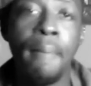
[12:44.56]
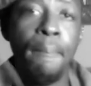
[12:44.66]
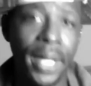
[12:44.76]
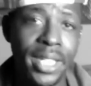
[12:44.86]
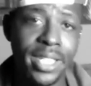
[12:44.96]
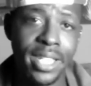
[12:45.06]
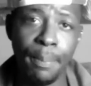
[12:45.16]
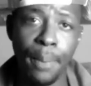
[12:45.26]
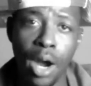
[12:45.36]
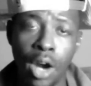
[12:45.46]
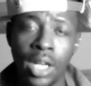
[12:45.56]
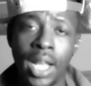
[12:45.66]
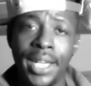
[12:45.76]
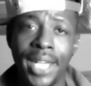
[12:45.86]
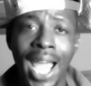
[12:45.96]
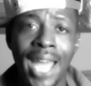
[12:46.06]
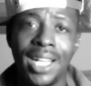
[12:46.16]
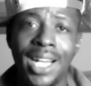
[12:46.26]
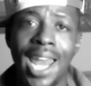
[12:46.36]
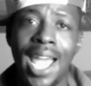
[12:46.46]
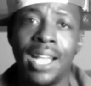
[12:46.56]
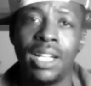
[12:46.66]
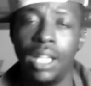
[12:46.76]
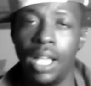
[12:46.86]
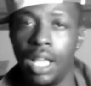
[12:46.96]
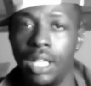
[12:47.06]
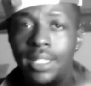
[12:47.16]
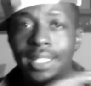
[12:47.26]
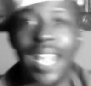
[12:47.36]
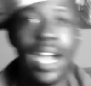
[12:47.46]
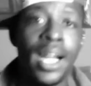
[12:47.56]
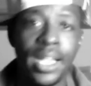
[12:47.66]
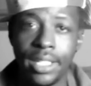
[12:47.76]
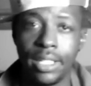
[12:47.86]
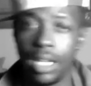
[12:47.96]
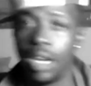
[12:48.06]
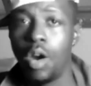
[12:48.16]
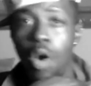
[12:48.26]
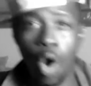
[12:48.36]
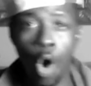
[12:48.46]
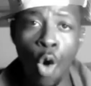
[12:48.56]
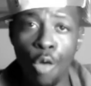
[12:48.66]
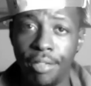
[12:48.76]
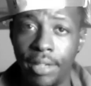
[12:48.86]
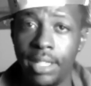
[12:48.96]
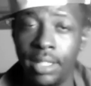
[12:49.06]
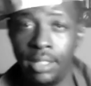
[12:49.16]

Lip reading: Benson Park, 9 o'clock, done. Over.